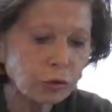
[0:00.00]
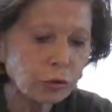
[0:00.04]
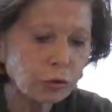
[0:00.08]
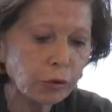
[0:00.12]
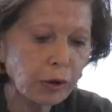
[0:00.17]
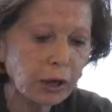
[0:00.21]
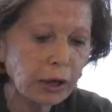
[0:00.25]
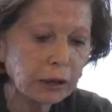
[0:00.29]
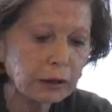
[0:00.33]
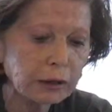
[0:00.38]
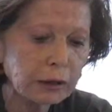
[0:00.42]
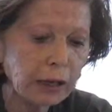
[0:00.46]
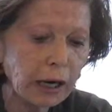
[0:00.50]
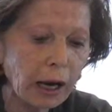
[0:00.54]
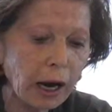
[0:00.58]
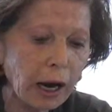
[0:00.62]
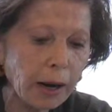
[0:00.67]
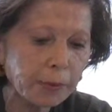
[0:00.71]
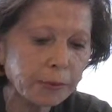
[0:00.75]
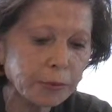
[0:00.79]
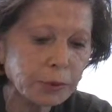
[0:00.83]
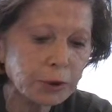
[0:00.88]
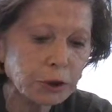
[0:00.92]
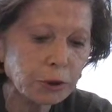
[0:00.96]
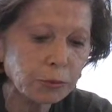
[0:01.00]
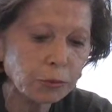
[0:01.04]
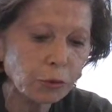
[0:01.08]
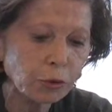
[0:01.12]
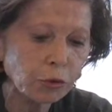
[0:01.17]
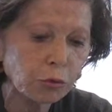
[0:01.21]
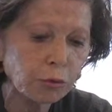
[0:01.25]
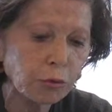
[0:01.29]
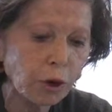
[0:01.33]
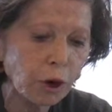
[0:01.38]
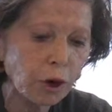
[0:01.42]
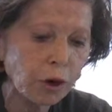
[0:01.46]
you get the
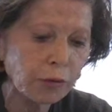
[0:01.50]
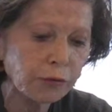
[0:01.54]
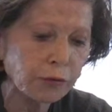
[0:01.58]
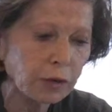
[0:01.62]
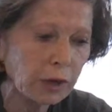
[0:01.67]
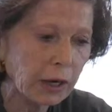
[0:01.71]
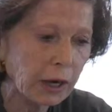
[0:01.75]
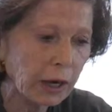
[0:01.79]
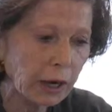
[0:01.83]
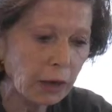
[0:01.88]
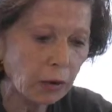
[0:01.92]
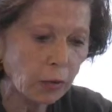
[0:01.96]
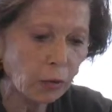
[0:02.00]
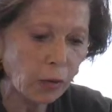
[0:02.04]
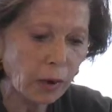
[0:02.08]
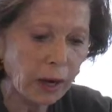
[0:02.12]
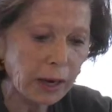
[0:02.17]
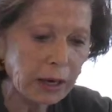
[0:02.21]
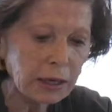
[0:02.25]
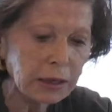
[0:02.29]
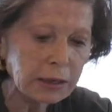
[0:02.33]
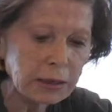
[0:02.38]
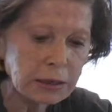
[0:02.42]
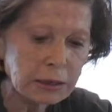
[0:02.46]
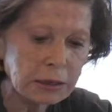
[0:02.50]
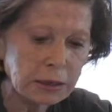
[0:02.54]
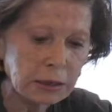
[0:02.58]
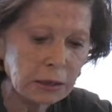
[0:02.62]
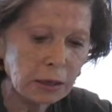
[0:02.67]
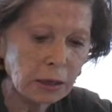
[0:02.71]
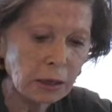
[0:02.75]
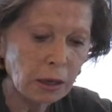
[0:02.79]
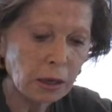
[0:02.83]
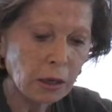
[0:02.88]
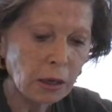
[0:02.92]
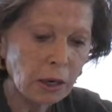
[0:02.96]
optimum of the egg whites.
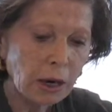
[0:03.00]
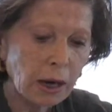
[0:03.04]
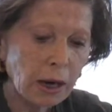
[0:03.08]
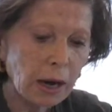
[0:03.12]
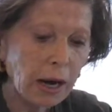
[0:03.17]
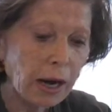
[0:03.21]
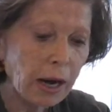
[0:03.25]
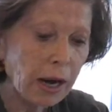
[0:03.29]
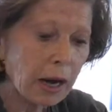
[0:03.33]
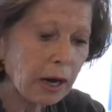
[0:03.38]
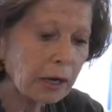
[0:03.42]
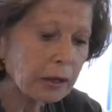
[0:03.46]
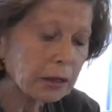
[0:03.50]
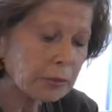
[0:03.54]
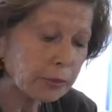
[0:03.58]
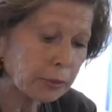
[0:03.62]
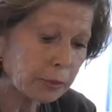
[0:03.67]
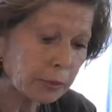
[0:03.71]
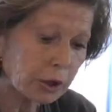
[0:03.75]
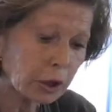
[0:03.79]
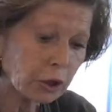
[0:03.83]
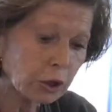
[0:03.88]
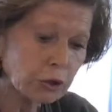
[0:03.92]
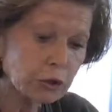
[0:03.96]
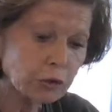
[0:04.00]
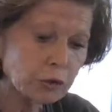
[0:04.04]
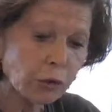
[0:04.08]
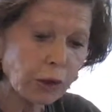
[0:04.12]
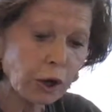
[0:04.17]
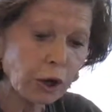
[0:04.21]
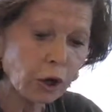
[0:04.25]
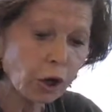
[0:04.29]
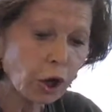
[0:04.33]
And because we are